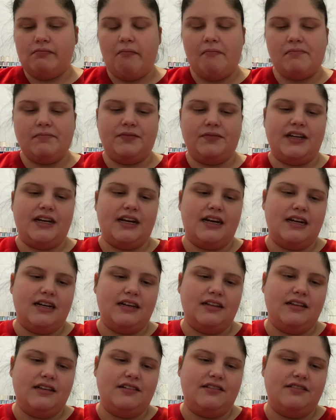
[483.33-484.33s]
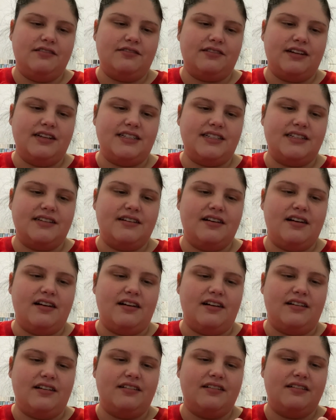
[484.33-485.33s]
And I got a little resin
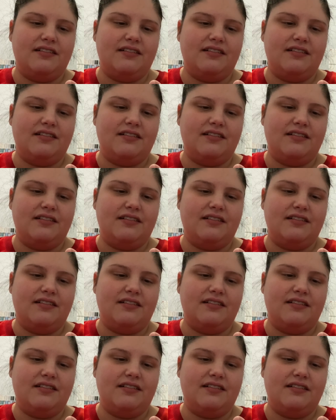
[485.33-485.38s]
heart